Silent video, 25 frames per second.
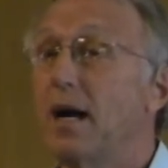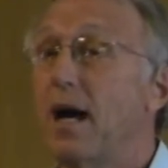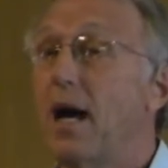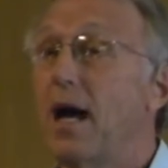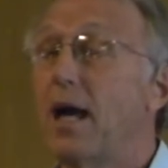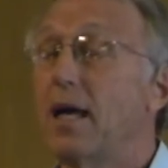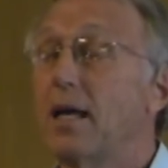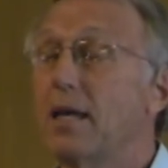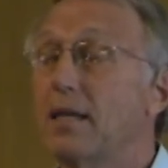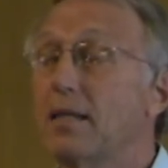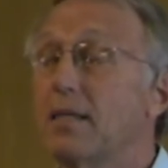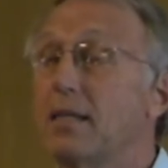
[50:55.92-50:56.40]

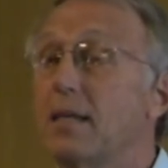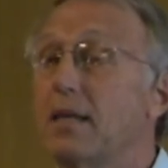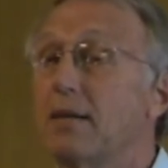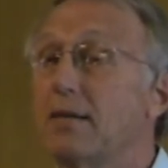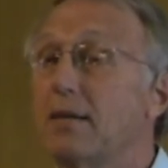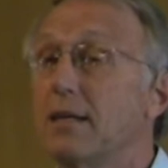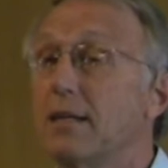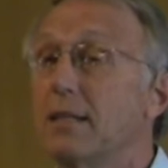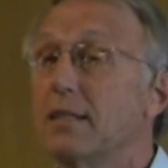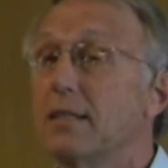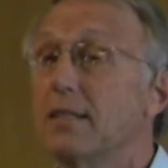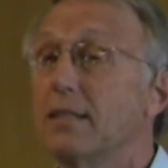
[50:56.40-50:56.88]
I can see
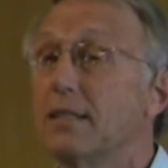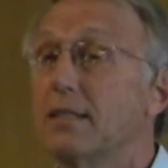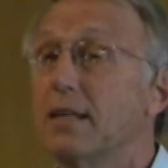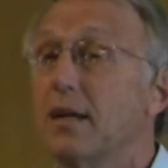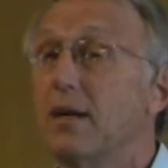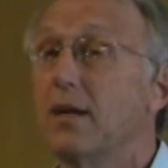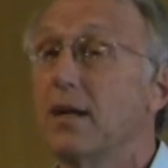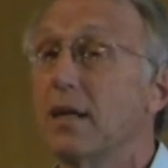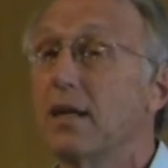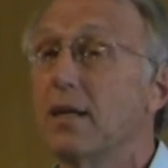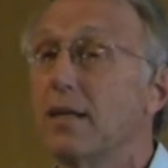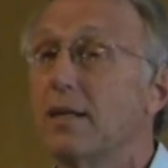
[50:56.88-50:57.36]
where this is
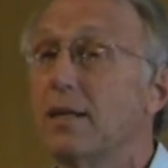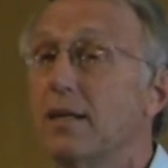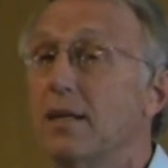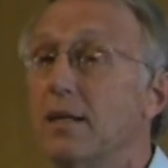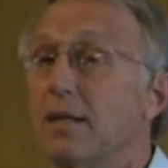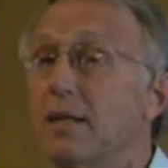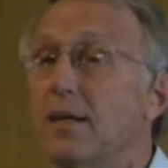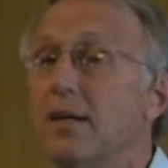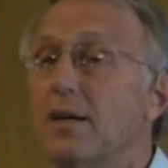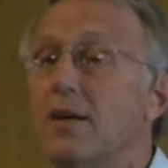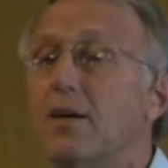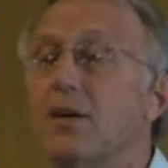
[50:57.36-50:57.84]
going.
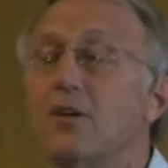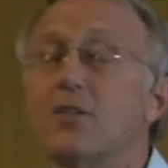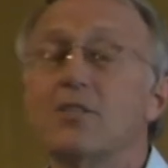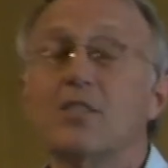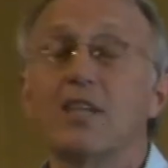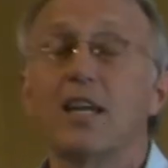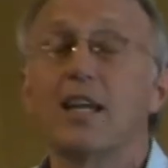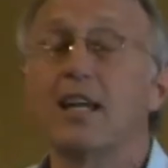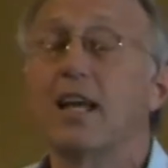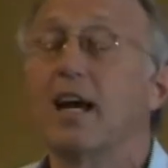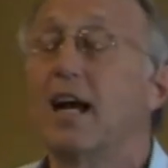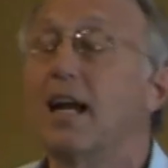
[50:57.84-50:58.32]
Oh,
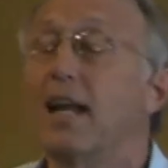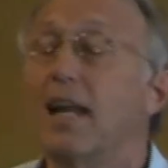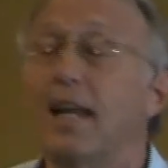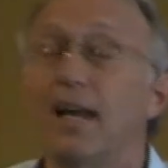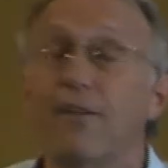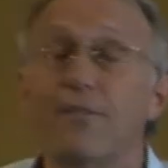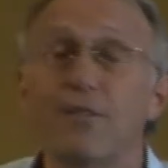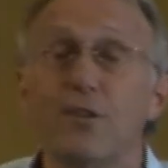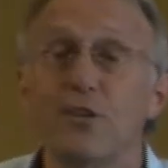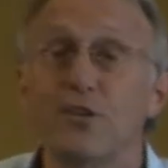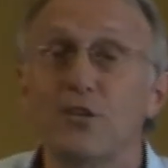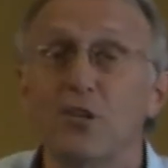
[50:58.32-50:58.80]
Jenny, I
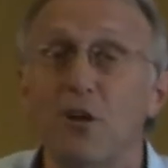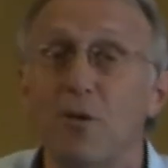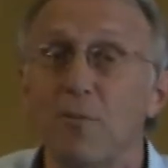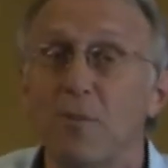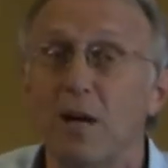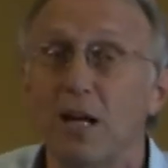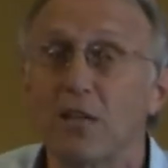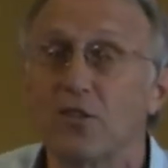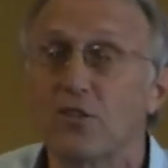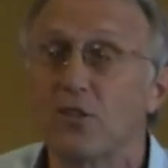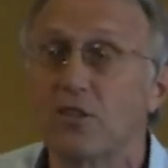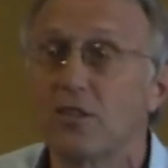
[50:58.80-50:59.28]
love you so
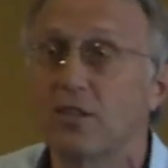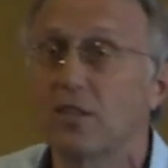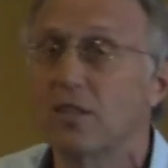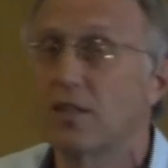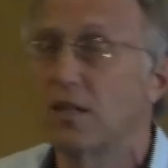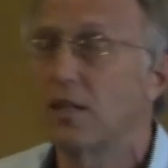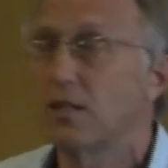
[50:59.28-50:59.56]
much.